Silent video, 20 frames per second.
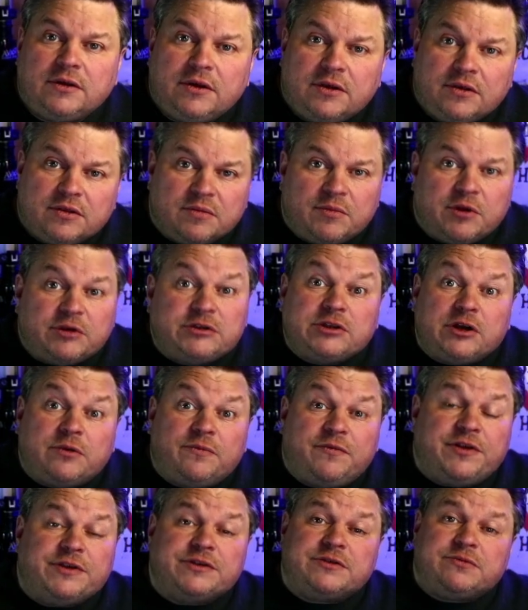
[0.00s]
The most
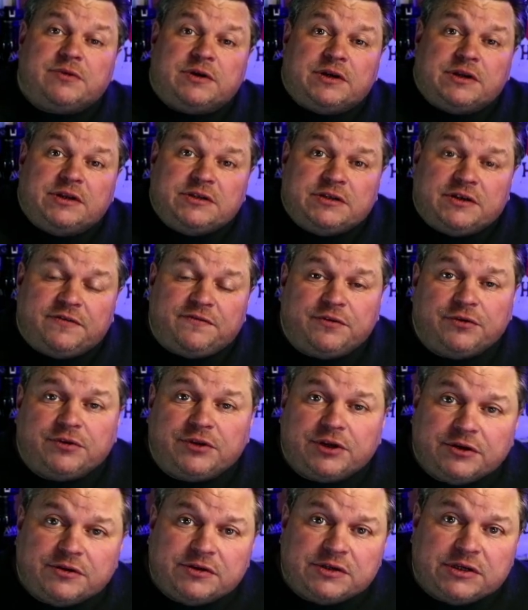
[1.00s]
obvious one is if you're
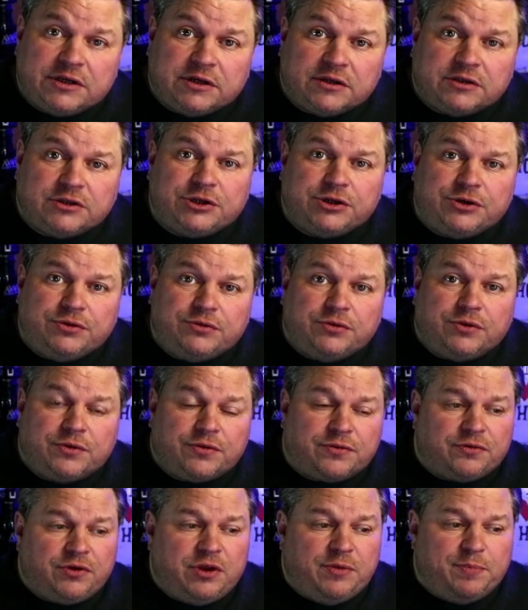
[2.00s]
dosing a 2 or
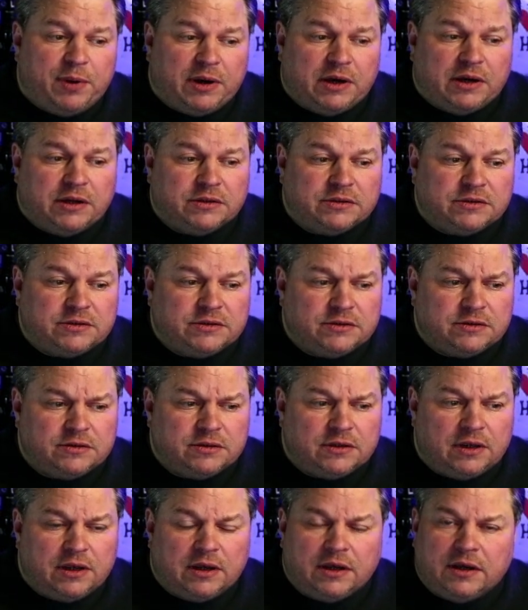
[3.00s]
3 part
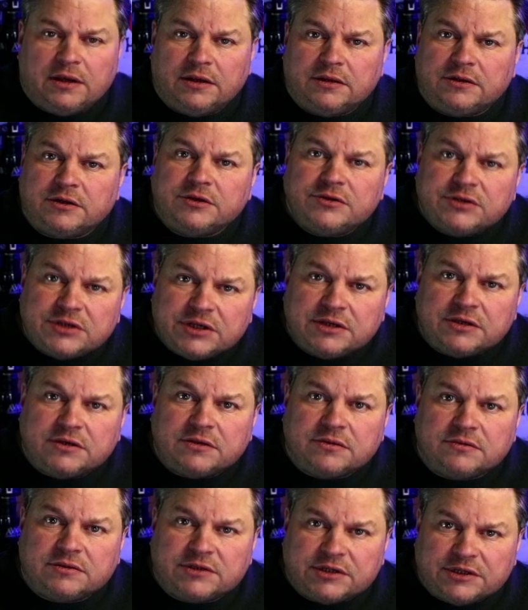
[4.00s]
dosing
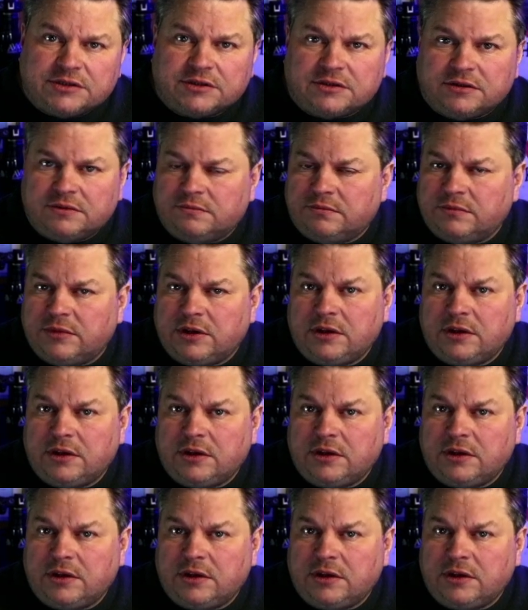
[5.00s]
system,